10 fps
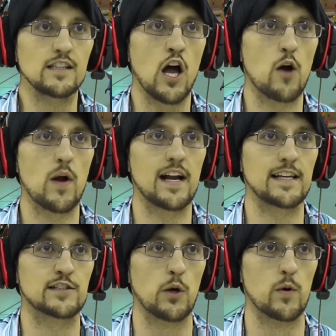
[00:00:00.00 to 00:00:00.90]

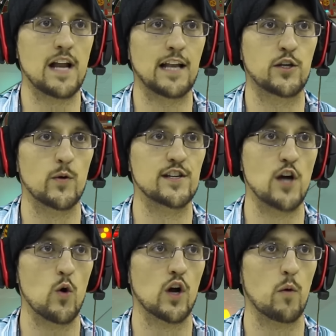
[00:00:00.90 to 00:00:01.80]
Alrighty, so we're not doing
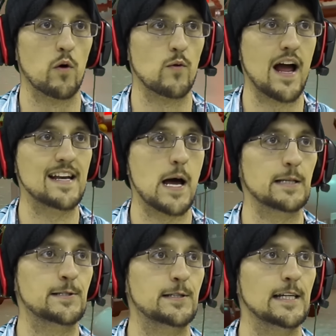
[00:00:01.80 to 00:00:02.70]
yoga. We're riding on
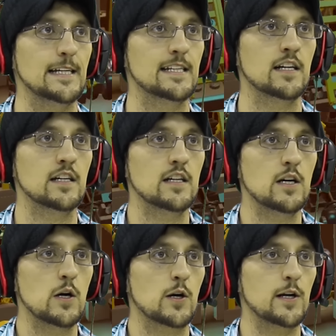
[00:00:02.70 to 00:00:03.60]
a steed.
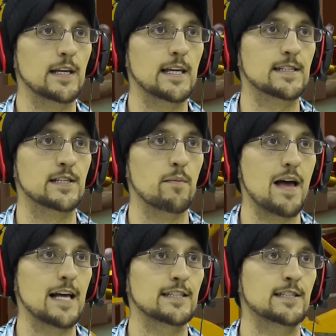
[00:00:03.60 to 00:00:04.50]
Gonna get some
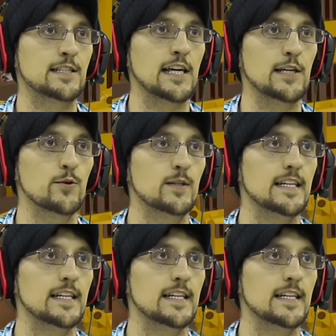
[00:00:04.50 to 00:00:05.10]
S T U